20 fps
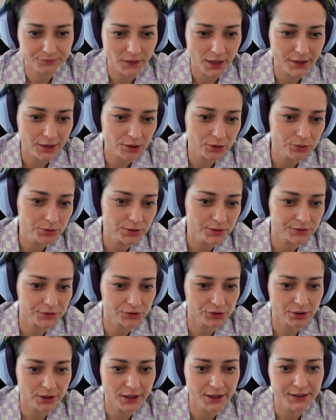could have
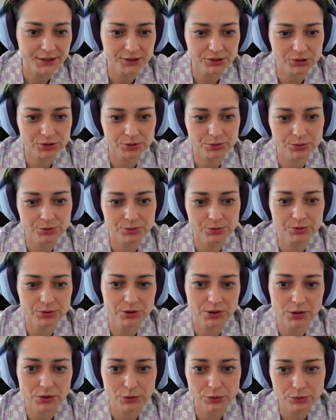tried
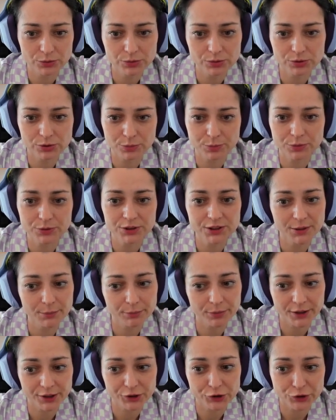to, to put some
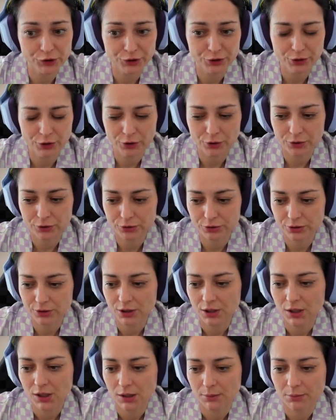pressure on
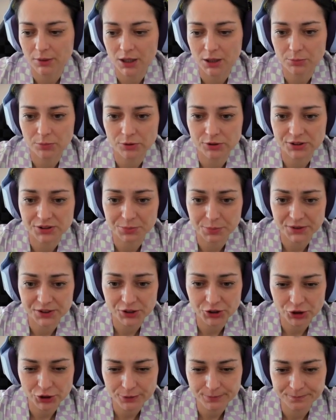my opponent's
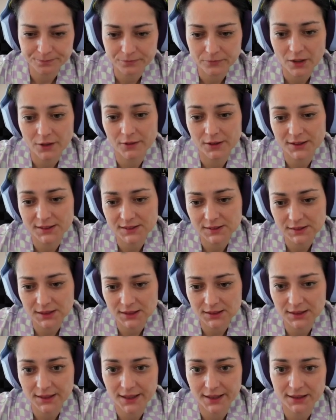position. Well,
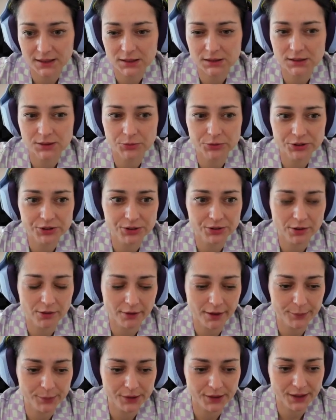instead, again, it was a
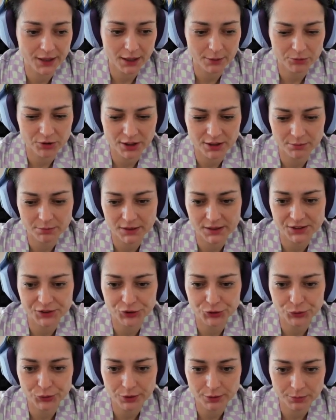rapid game,
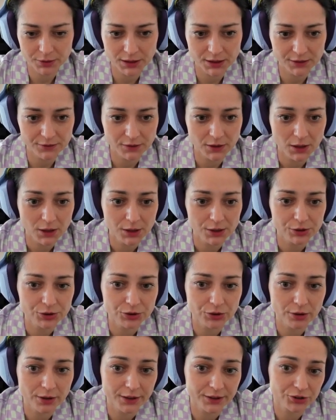10+2, I believe,
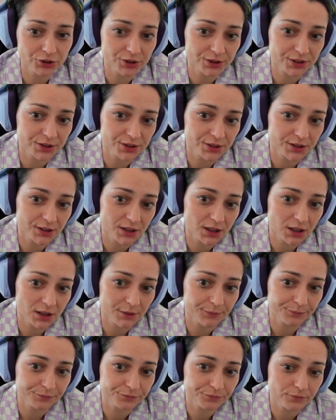so I just
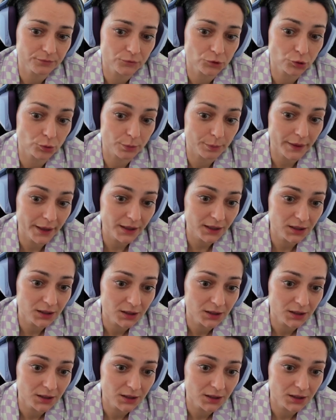took back.